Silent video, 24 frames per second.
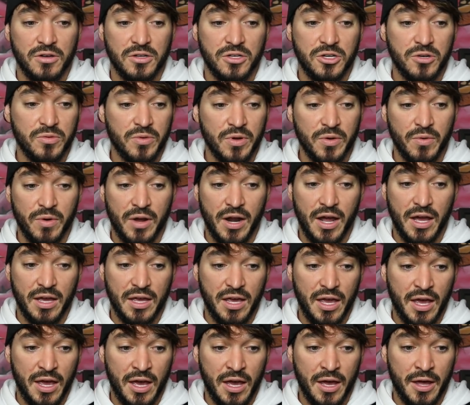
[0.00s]
doing what I
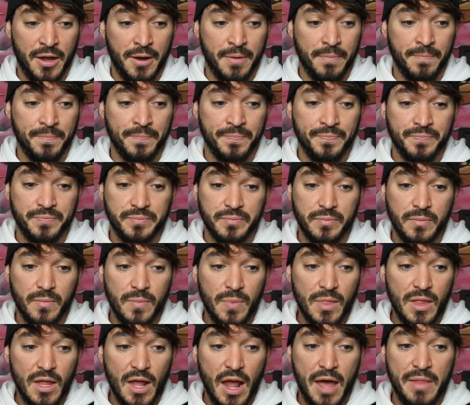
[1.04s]
can.
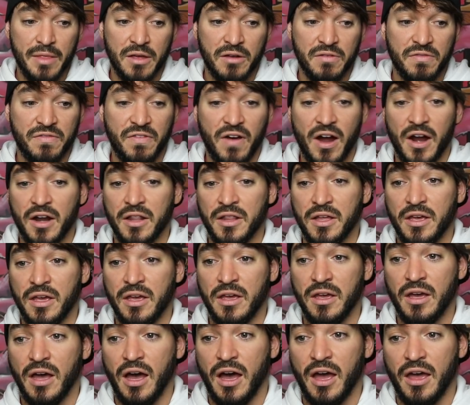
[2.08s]
And then finally,